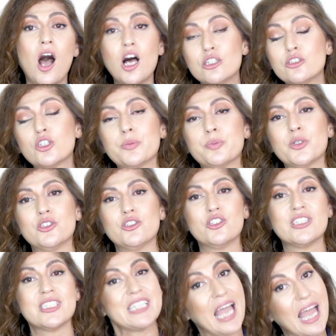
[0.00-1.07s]

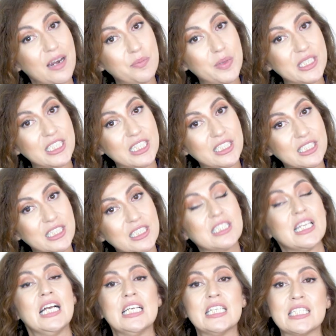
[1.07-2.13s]
entrepreneurs, and businesses
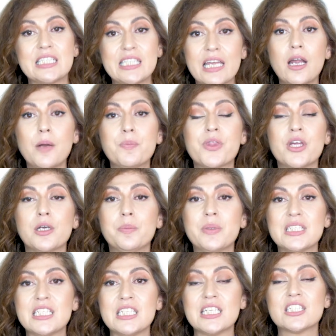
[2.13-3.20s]
set up their
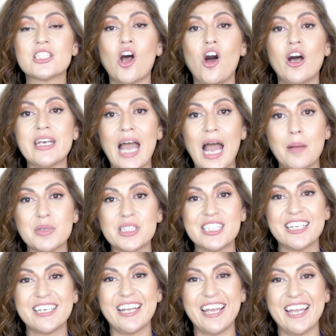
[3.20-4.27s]
business on
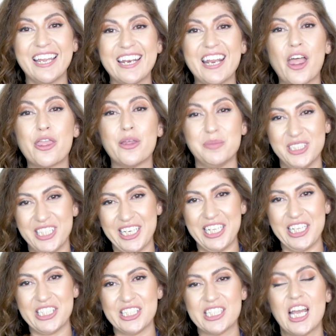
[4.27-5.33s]
Amazon in the Middle
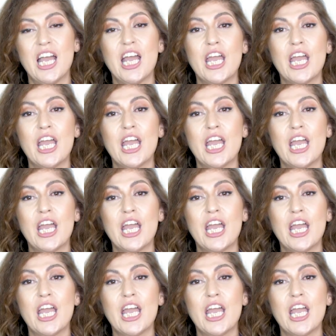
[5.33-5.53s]
East.